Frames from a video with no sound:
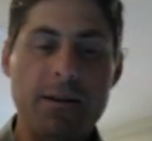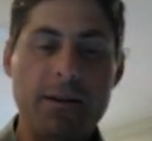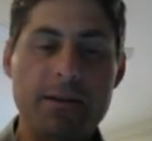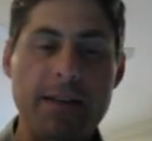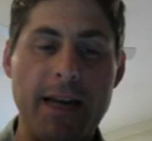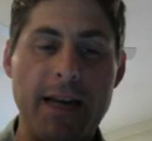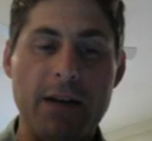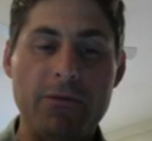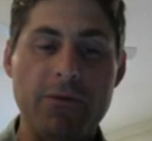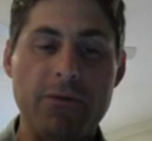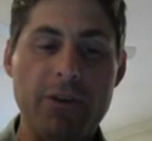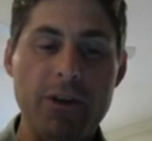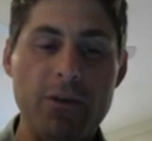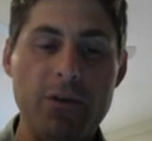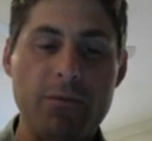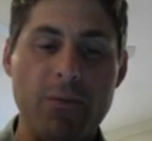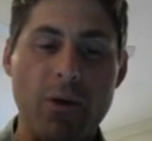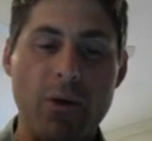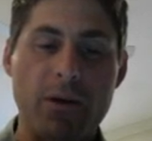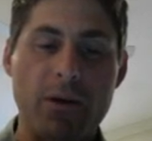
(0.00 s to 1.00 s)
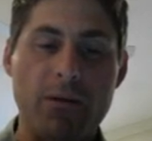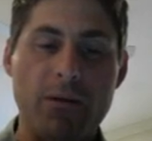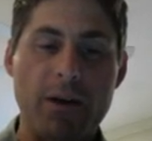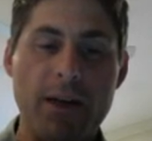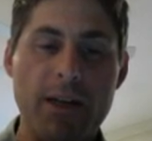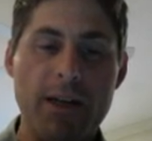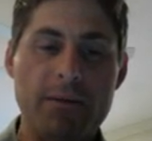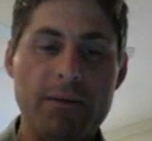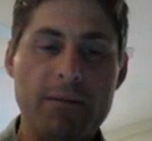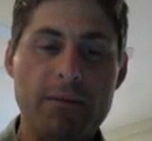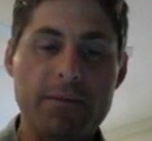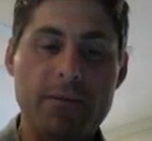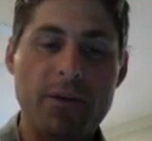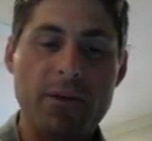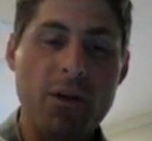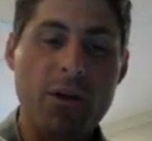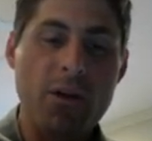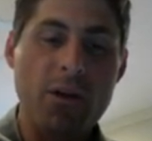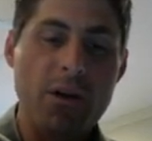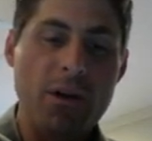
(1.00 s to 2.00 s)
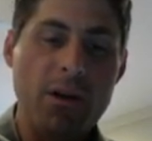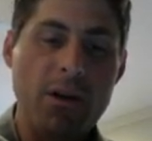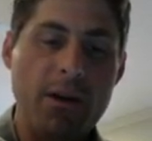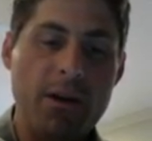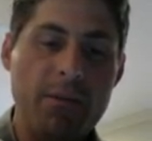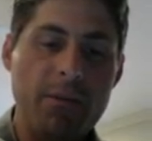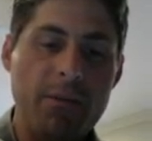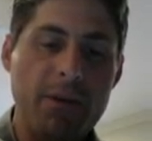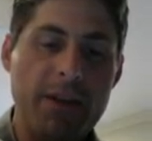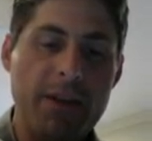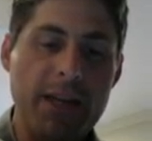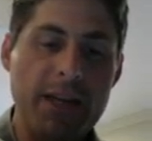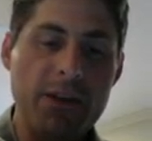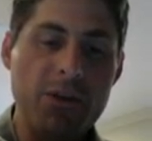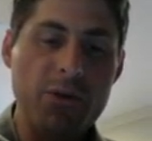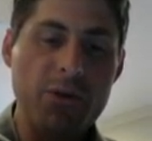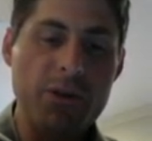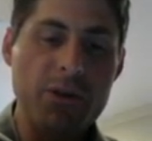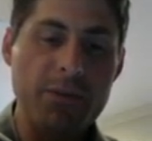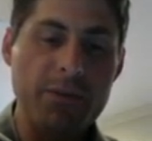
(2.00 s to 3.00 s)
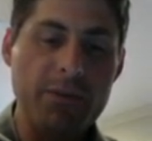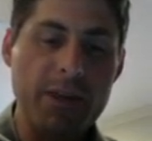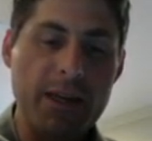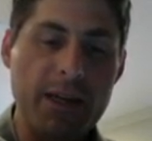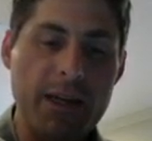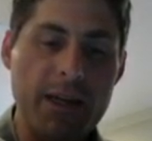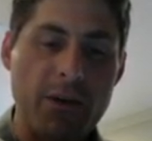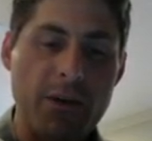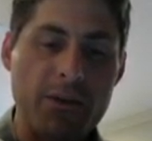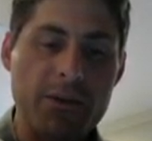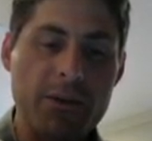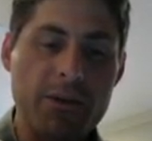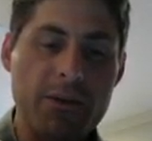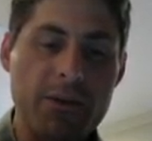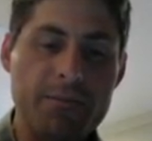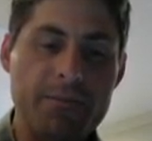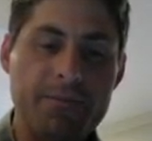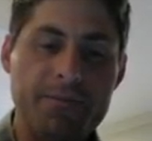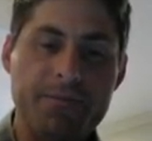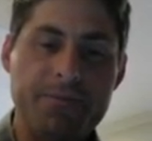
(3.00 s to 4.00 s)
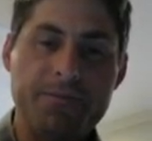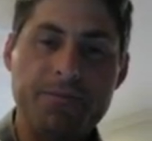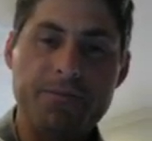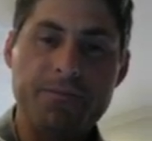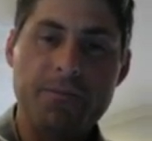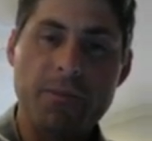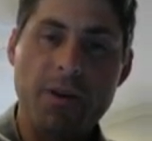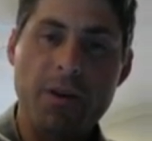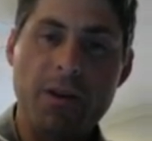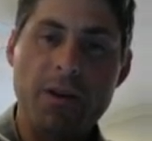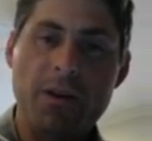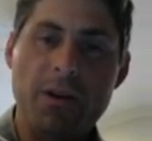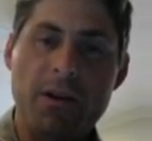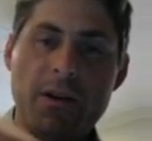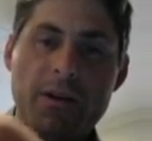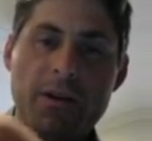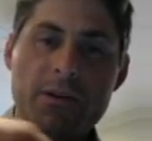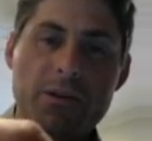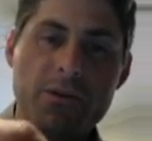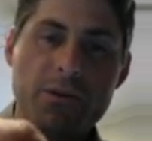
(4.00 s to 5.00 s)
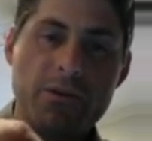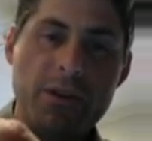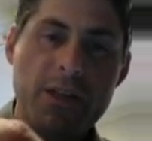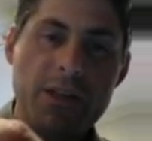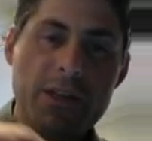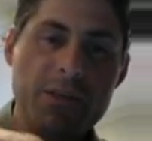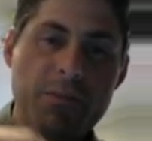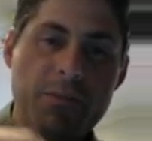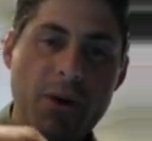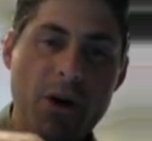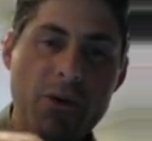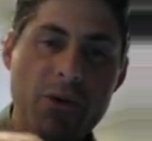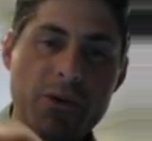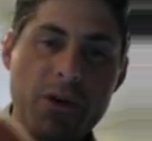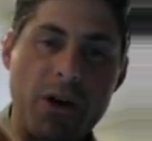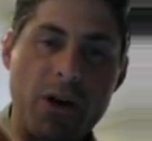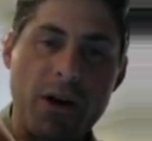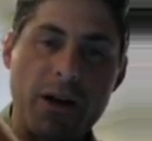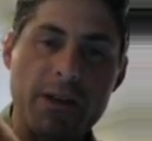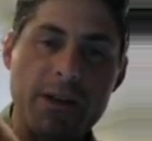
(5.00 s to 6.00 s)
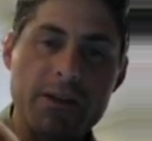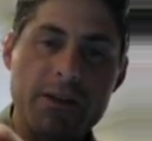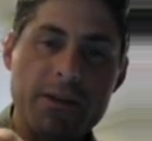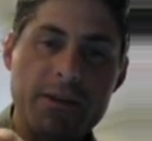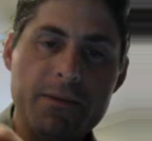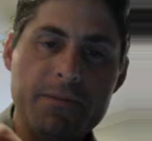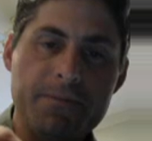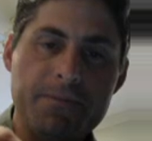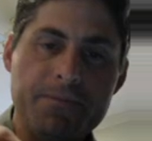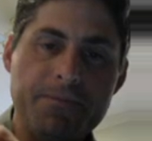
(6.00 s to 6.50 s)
downfield more, right? But they can do something else. So these protons,